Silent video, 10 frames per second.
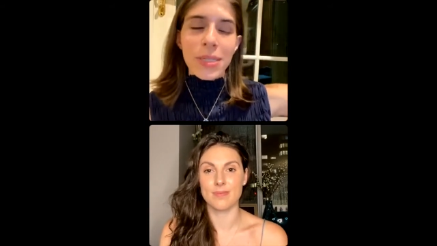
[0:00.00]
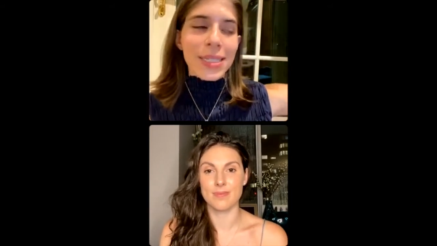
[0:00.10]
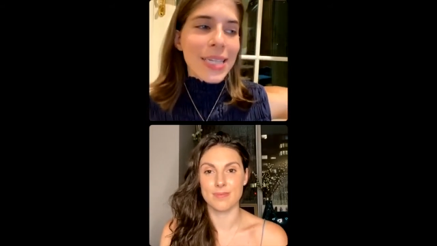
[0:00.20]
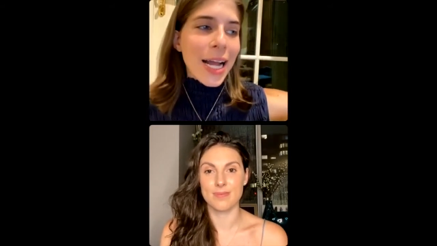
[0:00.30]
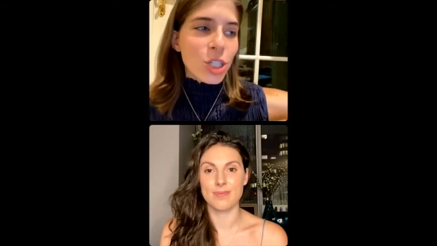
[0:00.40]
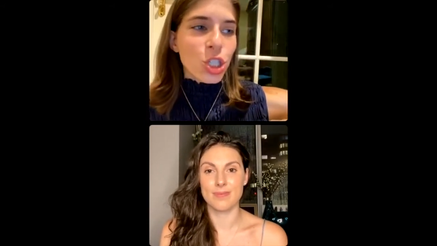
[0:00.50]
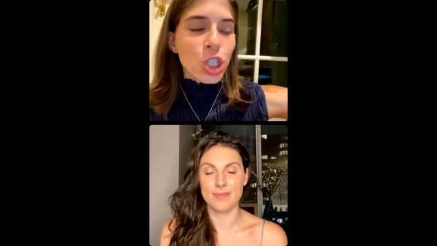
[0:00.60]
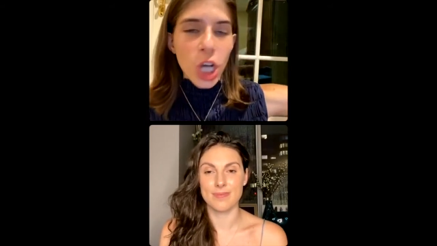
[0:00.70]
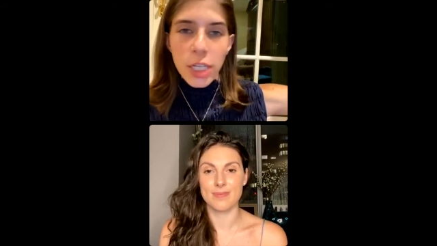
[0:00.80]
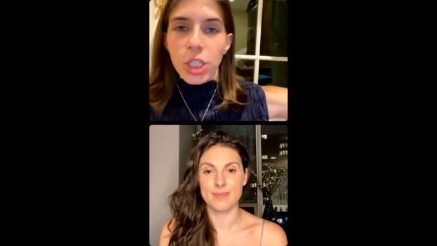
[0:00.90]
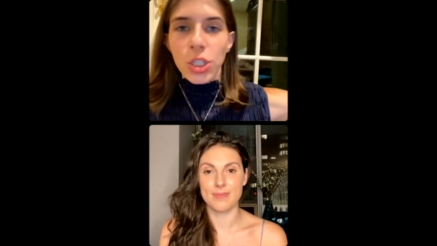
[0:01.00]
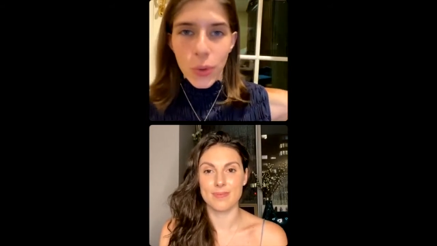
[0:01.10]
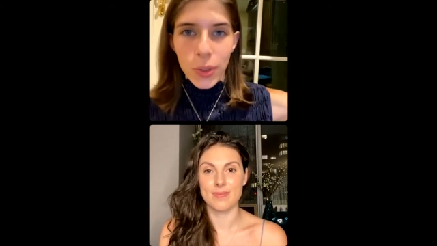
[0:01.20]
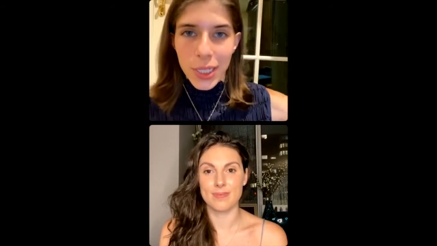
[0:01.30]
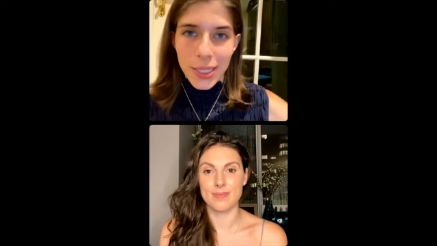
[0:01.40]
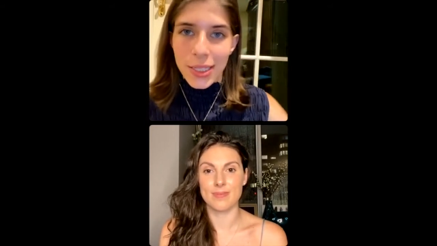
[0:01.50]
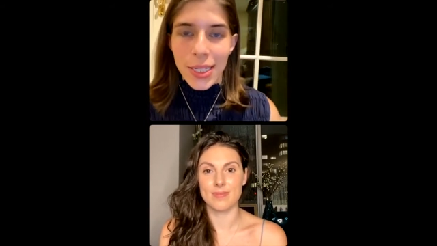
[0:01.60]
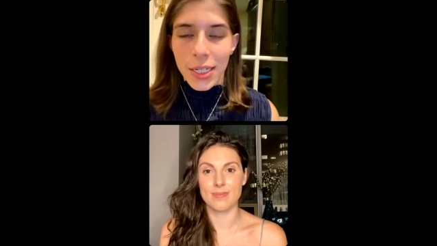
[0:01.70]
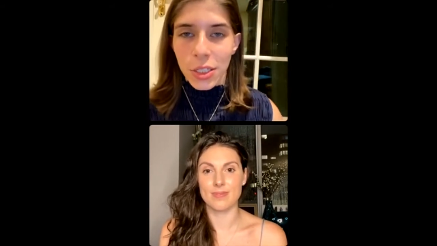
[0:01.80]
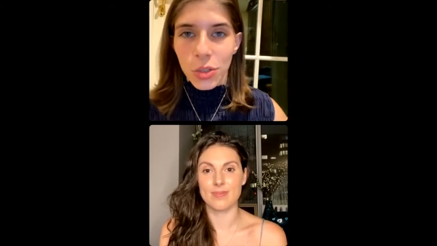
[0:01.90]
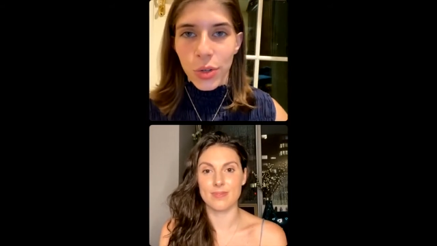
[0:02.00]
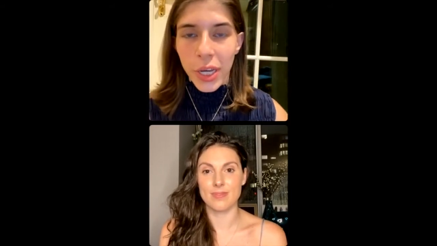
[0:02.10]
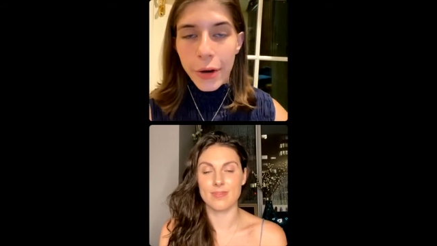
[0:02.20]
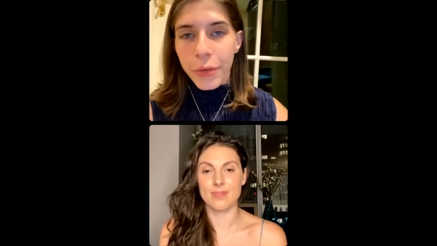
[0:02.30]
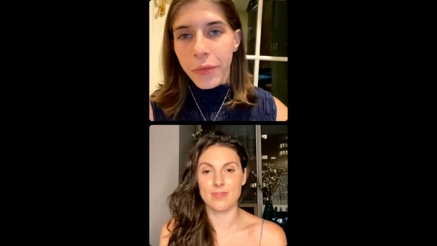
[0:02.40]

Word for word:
Speaker 1: It's not just solely in the dance studio.